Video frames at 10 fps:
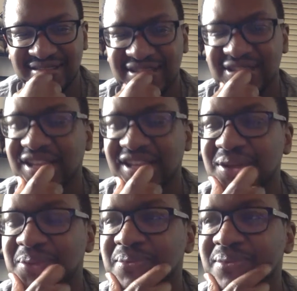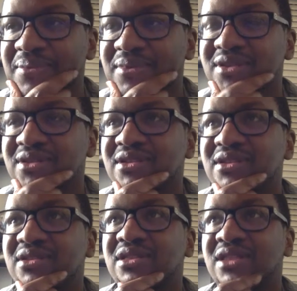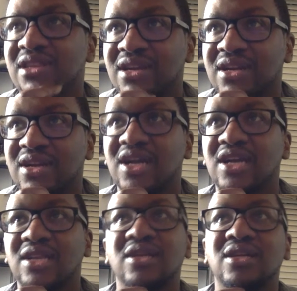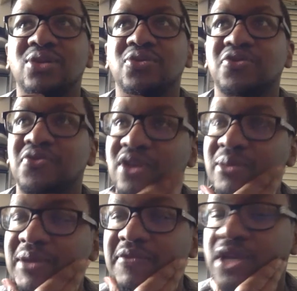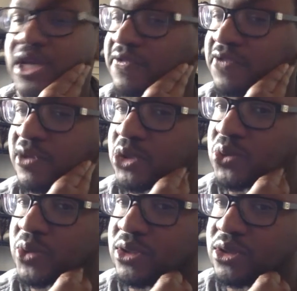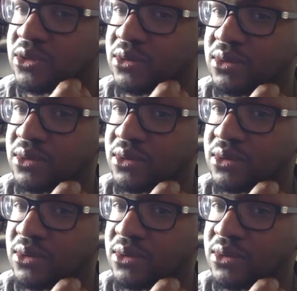It's like theater. Are you looking to do film? Have you done film as well too?